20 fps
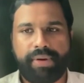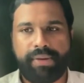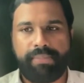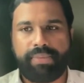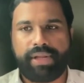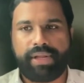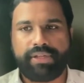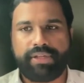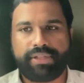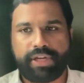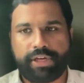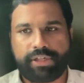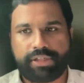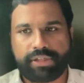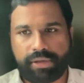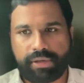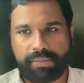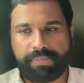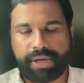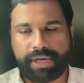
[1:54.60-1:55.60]
The pipelines
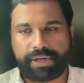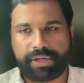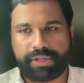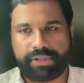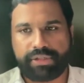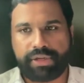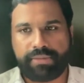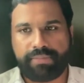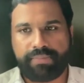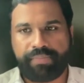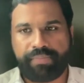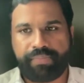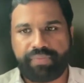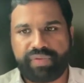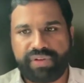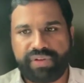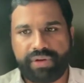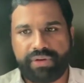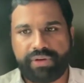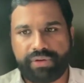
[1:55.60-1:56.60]
actually package them,
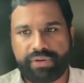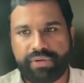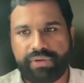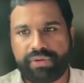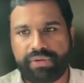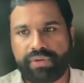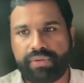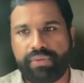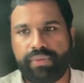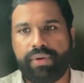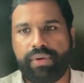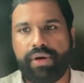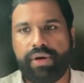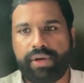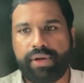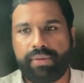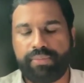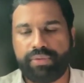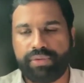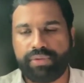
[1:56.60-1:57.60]
send it into
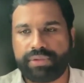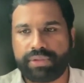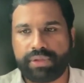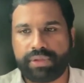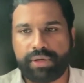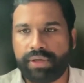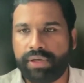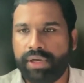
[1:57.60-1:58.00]
IMO's